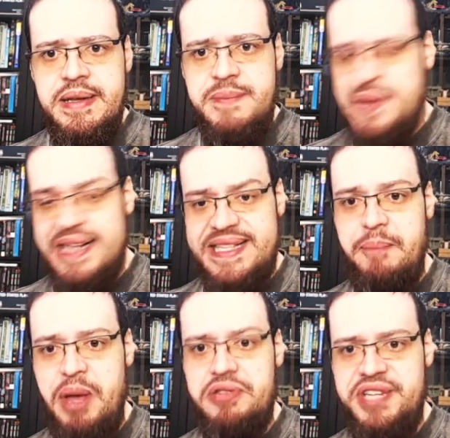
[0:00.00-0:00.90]
But that's
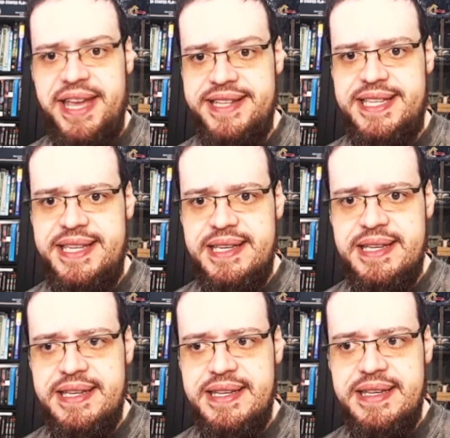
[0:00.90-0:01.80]
about it.
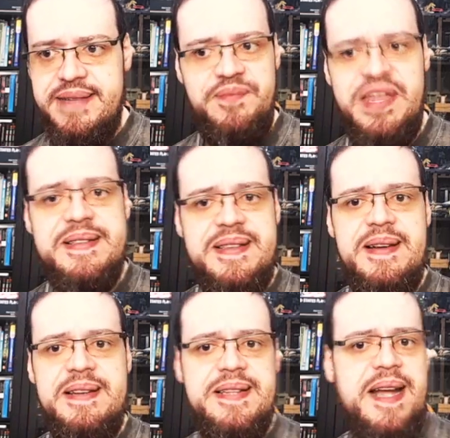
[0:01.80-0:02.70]
That's
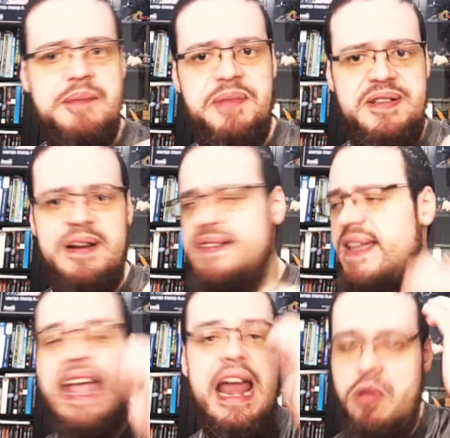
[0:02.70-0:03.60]
their entire personality. They
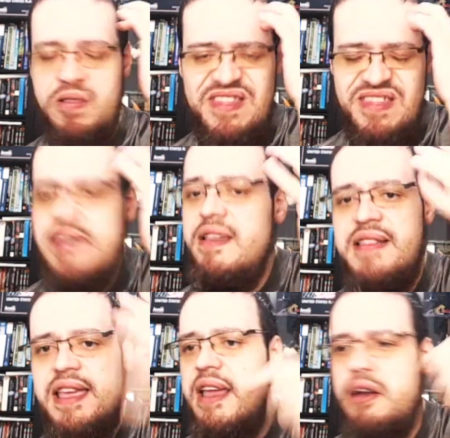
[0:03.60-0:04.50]
cannot think,
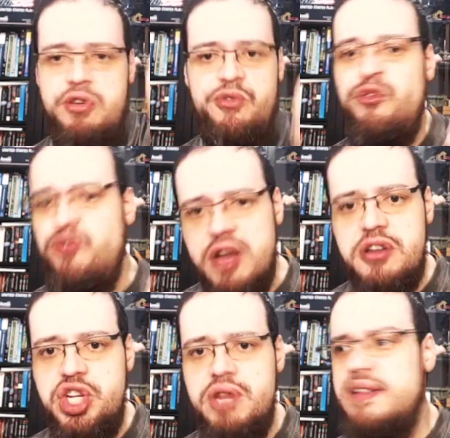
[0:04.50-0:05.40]
they cannot
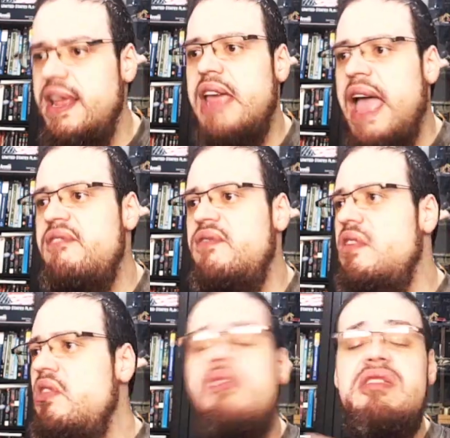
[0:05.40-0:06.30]
function, they have
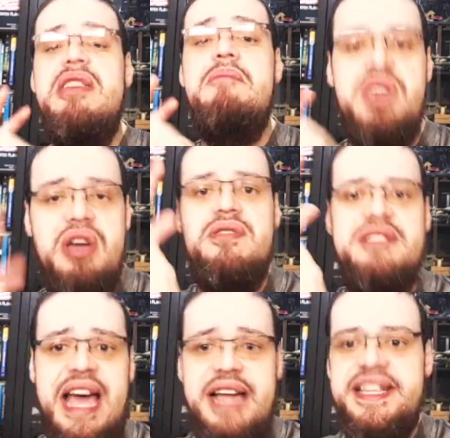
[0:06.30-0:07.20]
nothing beyond
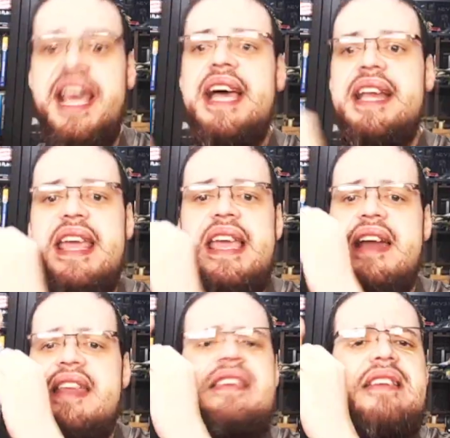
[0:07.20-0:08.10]
that. They are
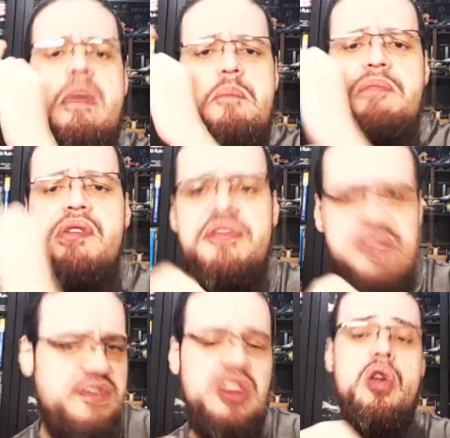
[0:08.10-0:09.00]
incapable of
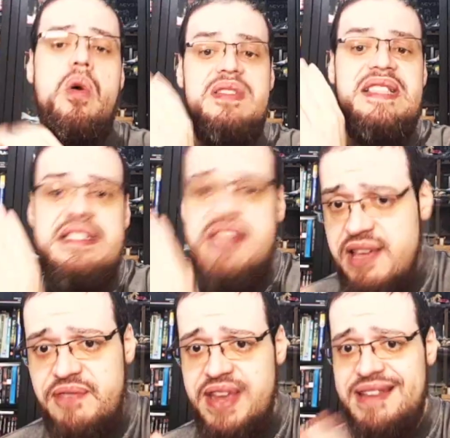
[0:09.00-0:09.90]
even
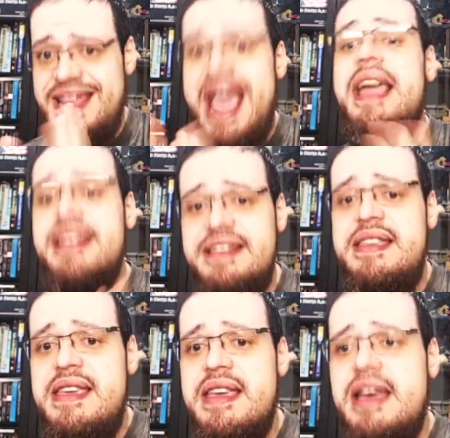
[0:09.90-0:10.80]
conceiving the
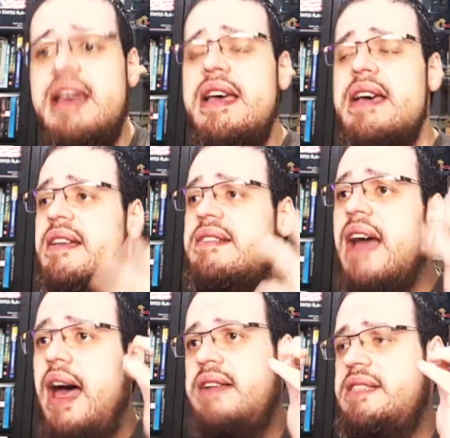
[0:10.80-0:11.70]
idea
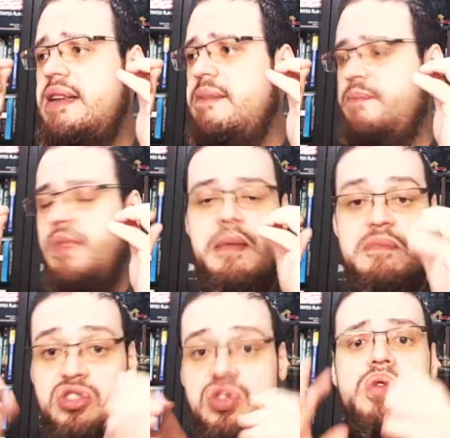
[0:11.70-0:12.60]
that
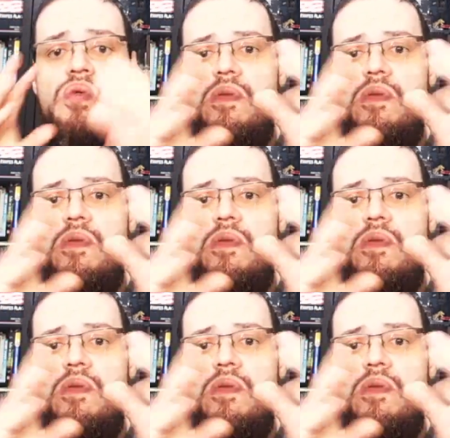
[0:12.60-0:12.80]
two